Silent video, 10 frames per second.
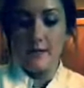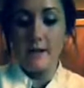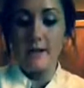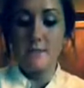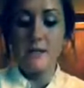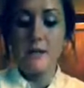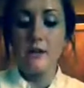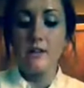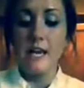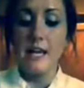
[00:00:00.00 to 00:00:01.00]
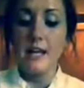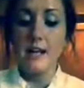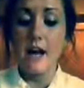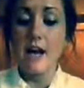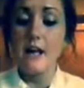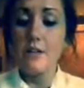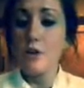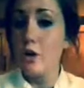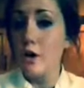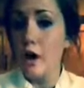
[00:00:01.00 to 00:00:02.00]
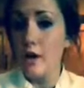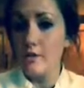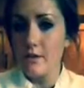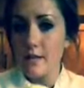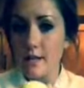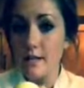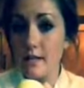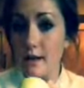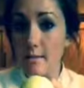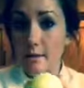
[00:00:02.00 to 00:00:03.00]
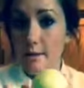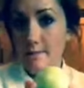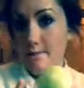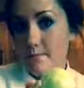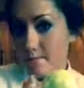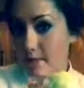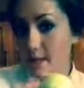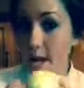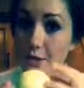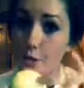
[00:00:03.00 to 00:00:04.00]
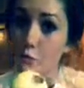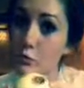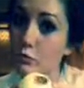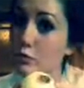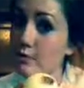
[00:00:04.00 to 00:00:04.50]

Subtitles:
It's peeled and I took off the tip, not the root,